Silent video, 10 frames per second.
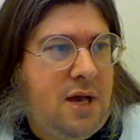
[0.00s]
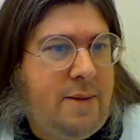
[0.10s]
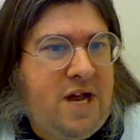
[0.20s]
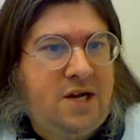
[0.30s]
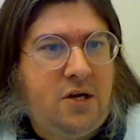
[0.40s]

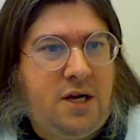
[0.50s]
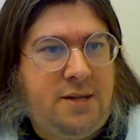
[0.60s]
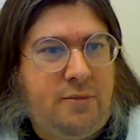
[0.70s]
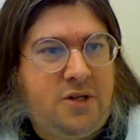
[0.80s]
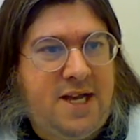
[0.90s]
I'm not good on
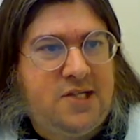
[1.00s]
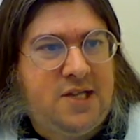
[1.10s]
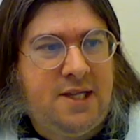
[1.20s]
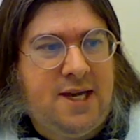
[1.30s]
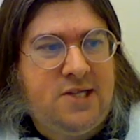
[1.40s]
the
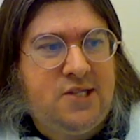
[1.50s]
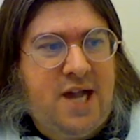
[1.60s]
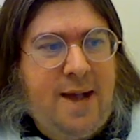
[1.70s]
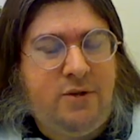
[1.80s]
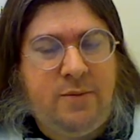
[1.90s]
birthdays unless
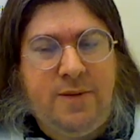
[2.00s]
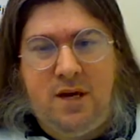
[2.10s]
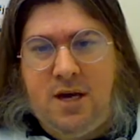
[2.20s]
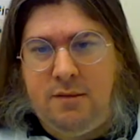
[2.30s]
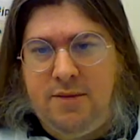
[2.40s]
I happen to be
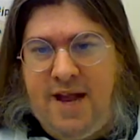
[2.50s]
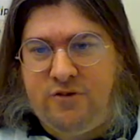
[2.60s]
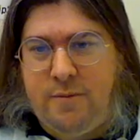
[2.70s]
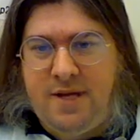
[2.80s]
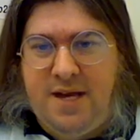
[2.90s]
on
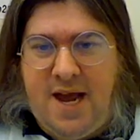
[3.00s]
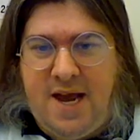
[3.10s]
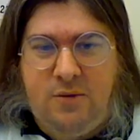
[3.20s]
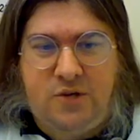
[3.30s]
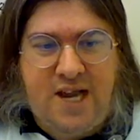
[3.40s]
after
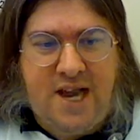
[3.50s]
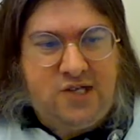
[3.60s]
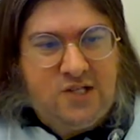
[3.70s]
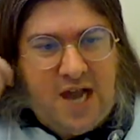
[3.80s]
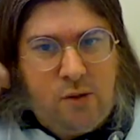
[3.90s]
midnight, in which
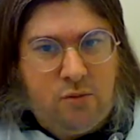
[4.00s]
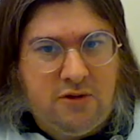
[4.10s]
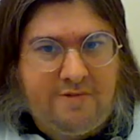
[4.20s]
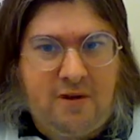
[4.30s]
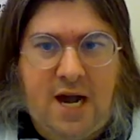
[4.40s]
case I
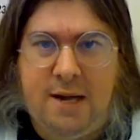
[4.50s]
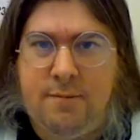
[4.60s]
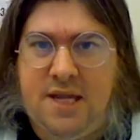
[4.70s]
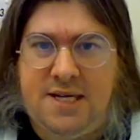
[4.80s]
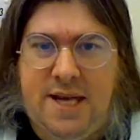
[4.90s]
will have forgotten
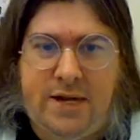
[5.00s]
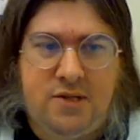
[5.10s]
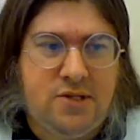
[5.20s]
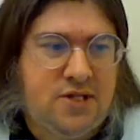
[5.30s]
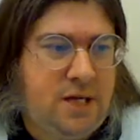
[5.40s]
by the time I
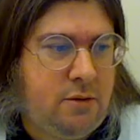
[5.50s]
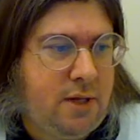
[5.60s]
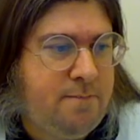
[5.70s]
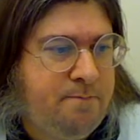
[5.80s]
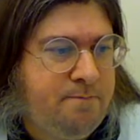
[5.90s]
do this anyway.
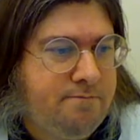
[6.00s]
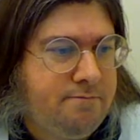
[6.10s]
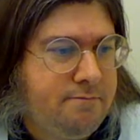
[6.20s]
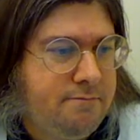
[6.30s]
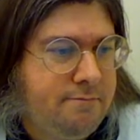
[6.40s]

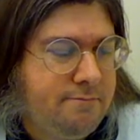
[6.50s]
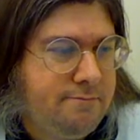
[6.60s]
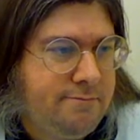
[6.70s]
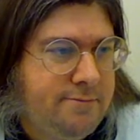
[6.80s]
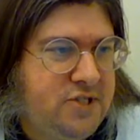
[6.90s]

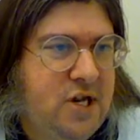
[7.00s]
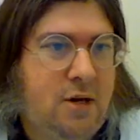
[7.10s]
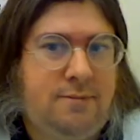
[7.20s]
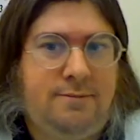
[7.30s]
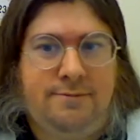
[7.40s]

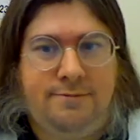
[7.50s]
So,